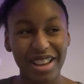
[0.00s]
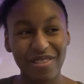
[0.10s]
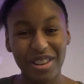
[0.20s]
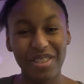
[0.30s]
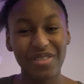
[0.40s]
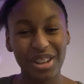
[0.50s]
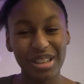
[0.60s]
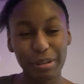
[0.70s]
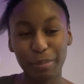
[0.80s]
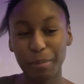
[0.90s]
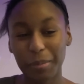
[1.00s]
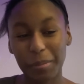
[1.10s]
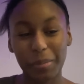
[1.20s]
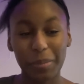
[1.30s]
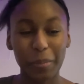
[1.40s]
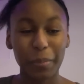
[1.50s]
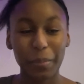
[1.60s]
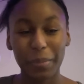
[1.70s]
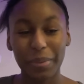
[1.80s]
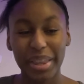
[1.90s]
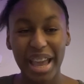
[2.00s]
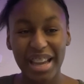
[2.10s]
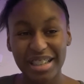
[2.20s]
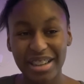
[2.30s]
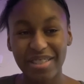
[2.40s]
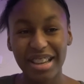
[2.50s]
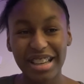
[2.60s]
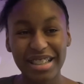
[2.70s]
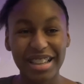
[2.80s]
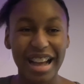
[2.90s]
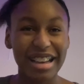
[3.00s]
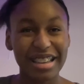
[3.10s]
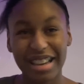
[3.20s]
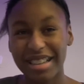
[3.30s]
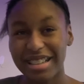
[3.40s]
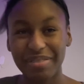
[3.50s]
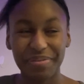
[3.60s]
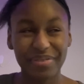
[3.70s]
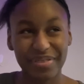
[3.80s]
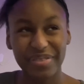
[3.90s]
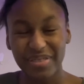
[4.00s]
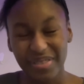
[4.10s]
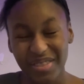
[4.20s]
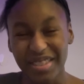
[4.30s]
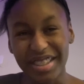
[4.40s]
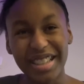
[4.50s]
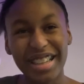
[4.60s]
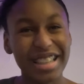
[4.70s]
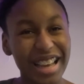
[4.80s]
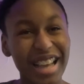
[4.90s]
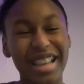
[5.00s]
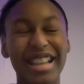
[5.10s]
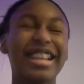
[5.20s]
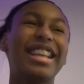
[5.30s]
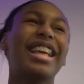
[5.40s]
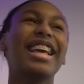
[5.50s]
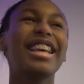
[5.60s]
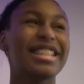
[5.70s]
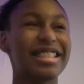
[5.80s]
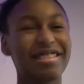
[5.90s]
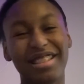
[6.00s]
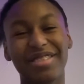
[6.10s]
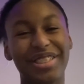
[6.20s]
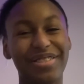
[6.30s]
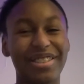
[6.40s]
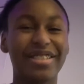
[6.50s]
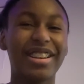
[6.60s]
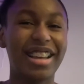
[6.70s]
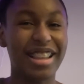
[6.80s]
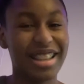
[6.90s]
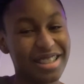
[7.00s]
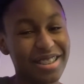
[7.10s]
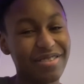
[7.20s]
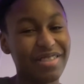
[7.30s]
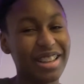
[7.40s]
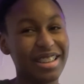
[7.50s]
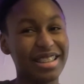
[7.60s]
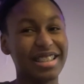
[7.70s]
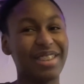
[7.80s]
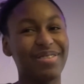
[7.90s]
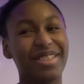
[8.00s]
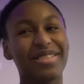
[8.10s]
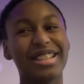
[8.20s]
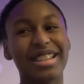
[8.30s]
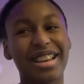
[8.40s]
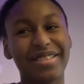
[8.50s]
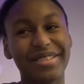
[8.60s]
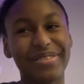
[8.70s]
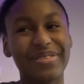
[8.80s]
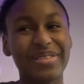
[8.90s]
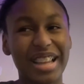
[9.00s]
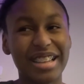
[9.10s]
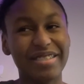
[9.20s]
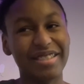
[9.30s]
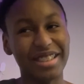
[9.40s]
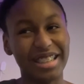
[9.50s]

one volume, and you know, I kind of, yeah. Tokyo Mew Mew, that's on my list. I promise. I plan on reading